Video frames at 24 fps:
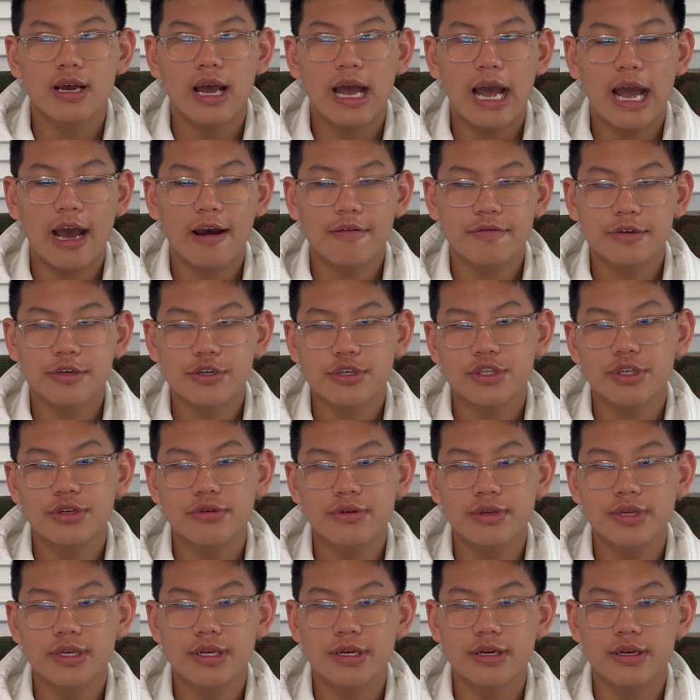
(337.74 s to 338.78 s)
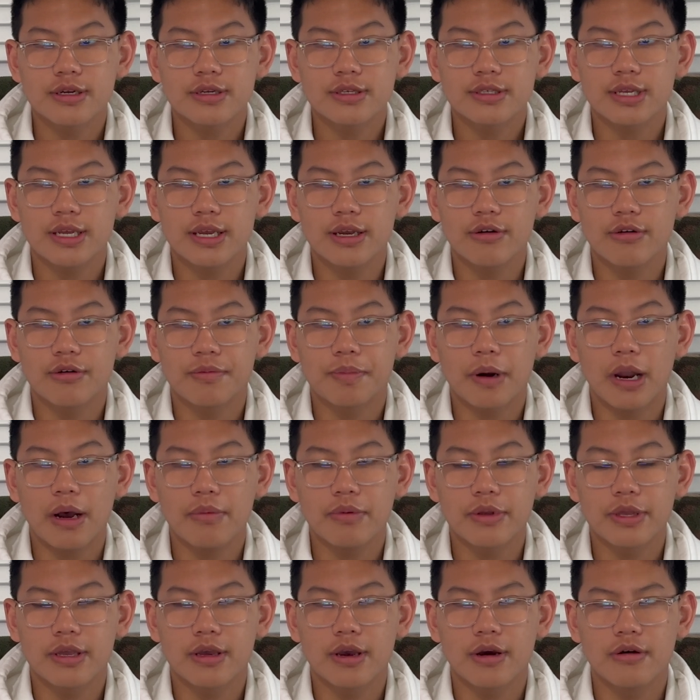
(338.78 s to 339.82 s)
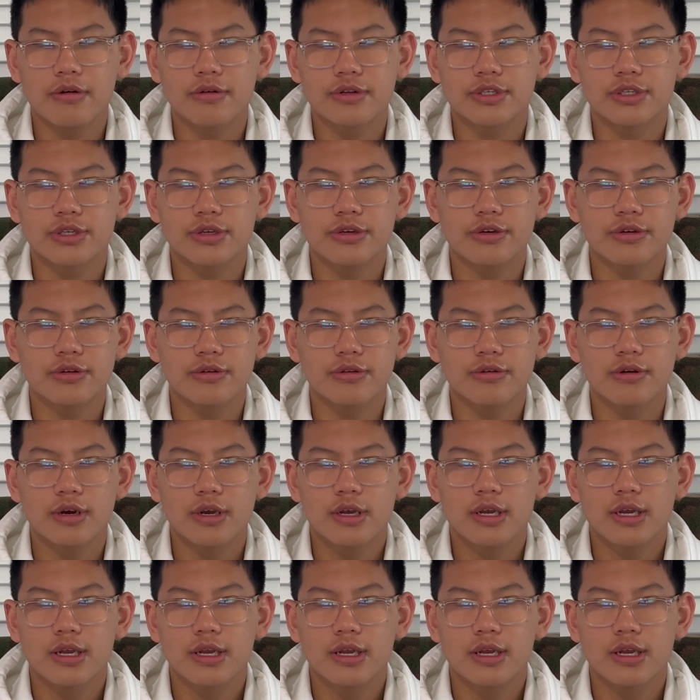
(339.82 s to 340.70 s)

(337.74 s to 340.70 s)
after 2 years, it will probably go to